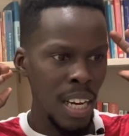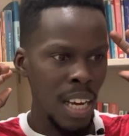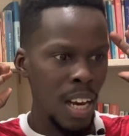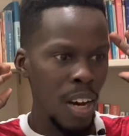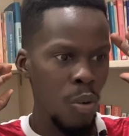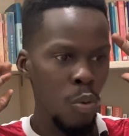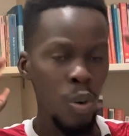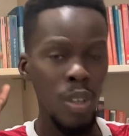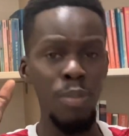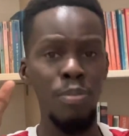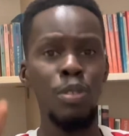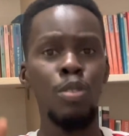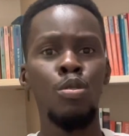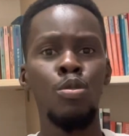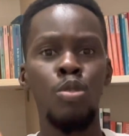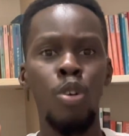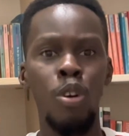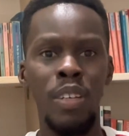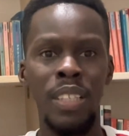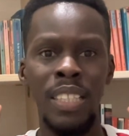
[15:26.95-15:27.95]
want me to
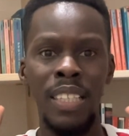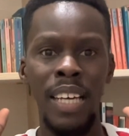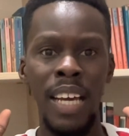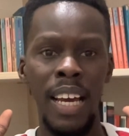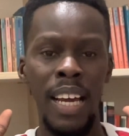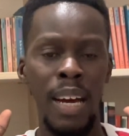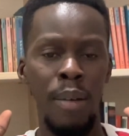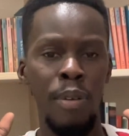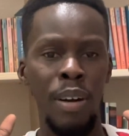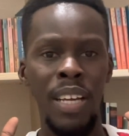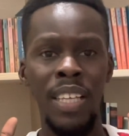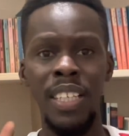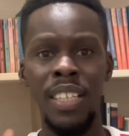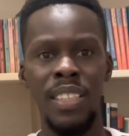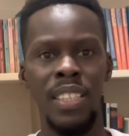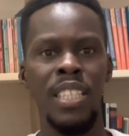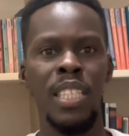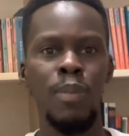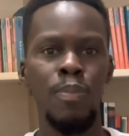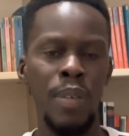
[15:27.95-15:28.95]
talk about
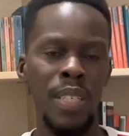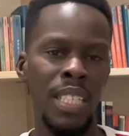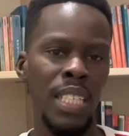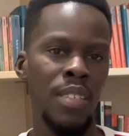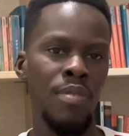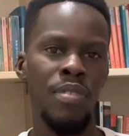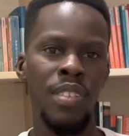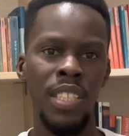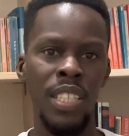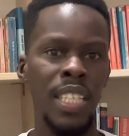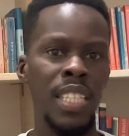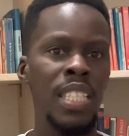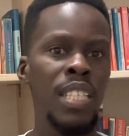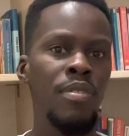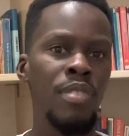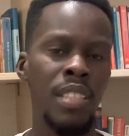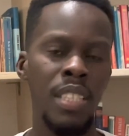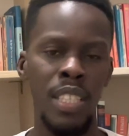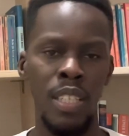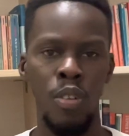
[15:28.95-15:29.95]
anything specific, just
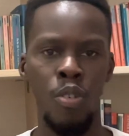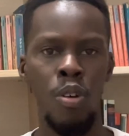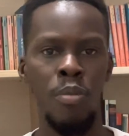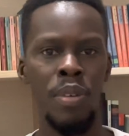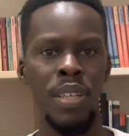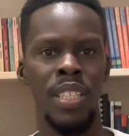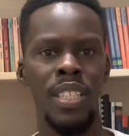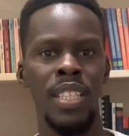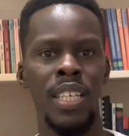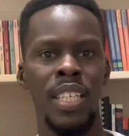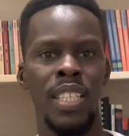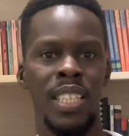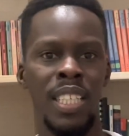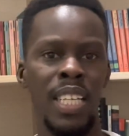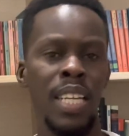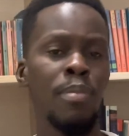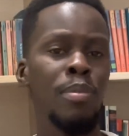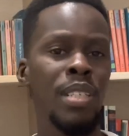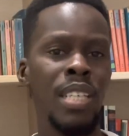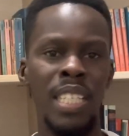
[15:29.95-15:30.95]
leave it in the comment section,
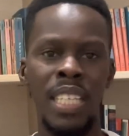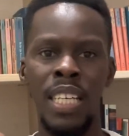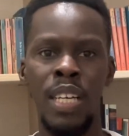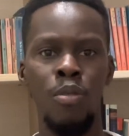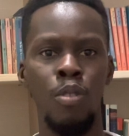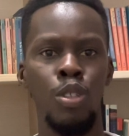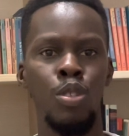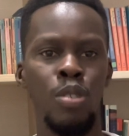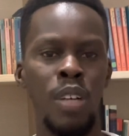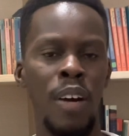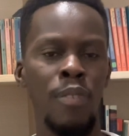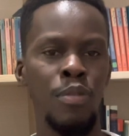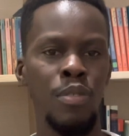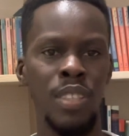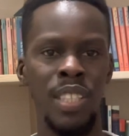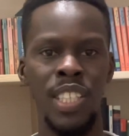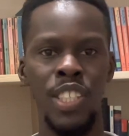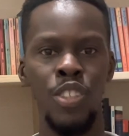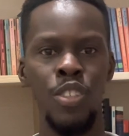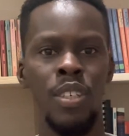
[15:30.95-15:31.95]
and let me just hear what you have to
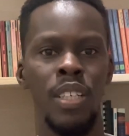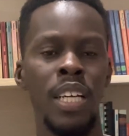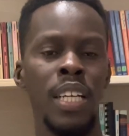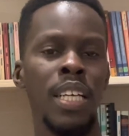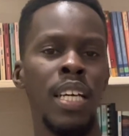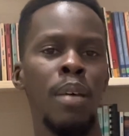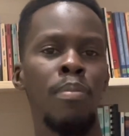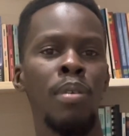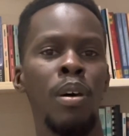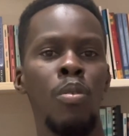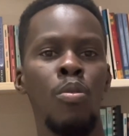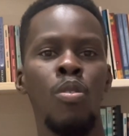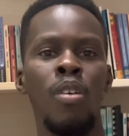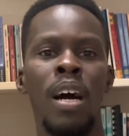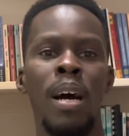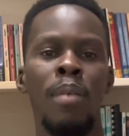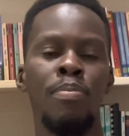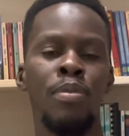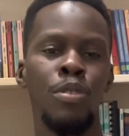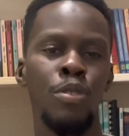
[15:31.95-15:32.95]
say generally about what
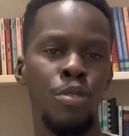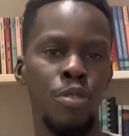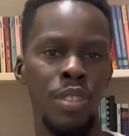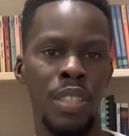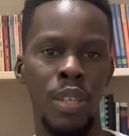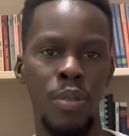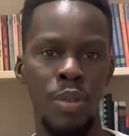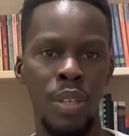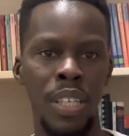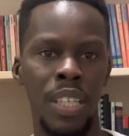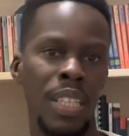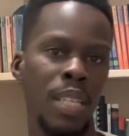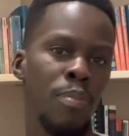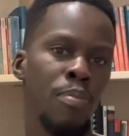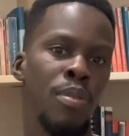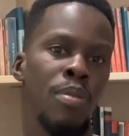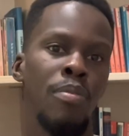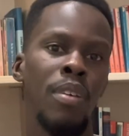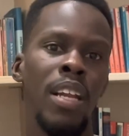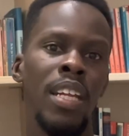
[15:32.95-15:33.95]
happened during the week in the
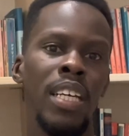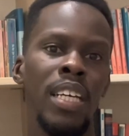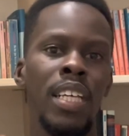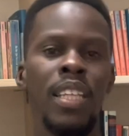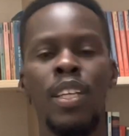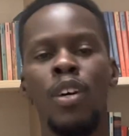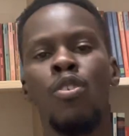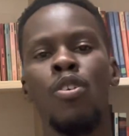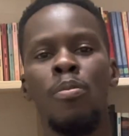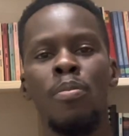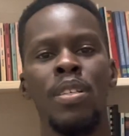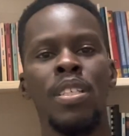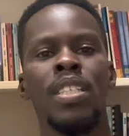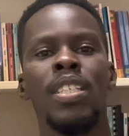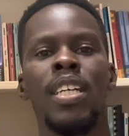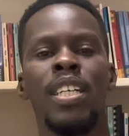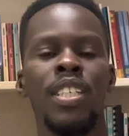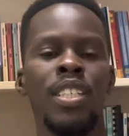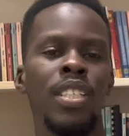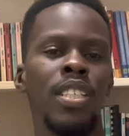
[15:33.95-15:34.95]
Premier League in the comment
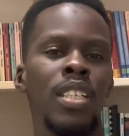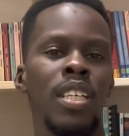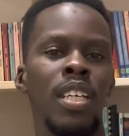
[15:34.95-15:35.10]
section.